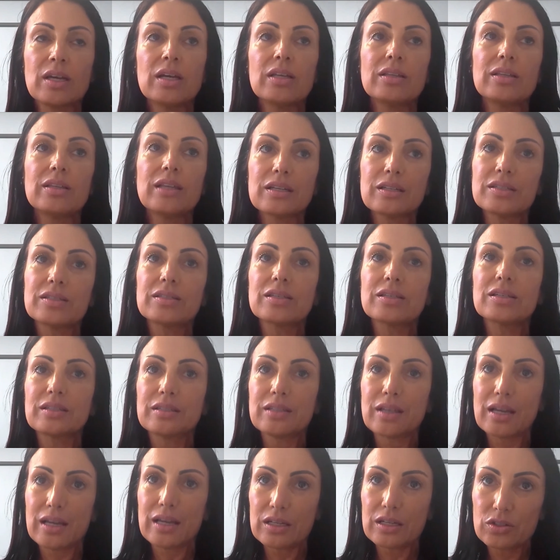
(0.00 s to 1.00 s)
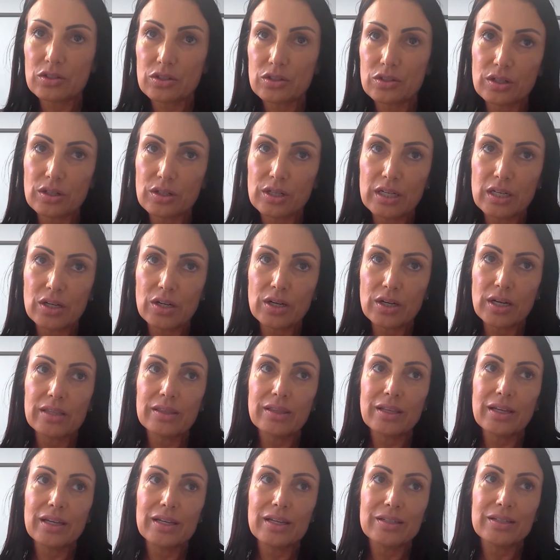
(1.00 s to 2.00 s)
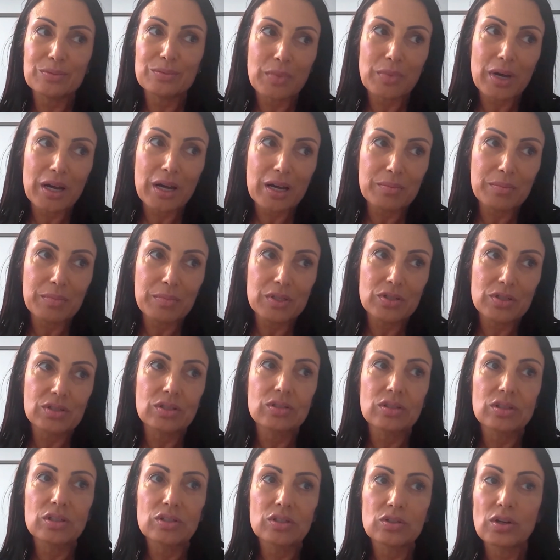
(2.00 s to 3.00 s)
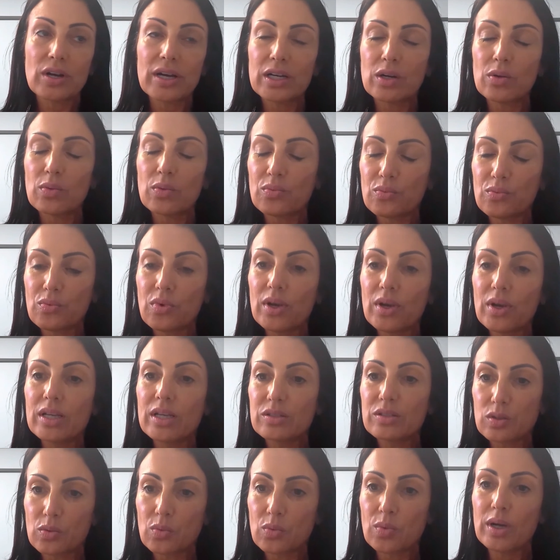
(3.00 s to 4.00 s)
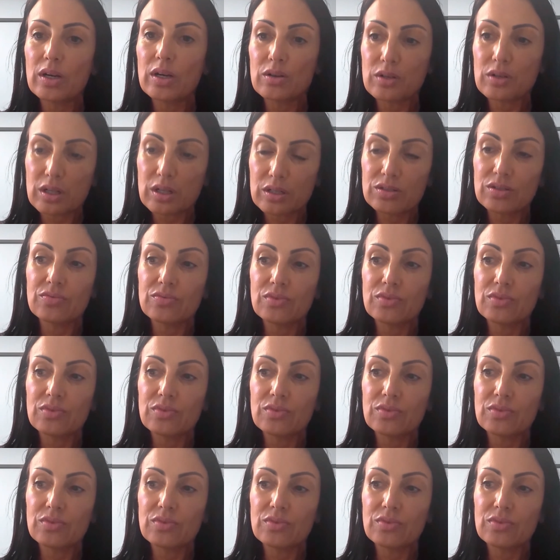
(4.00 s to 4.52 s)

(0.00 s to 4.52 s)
the danger here, and that is my mission to try to raise awareness of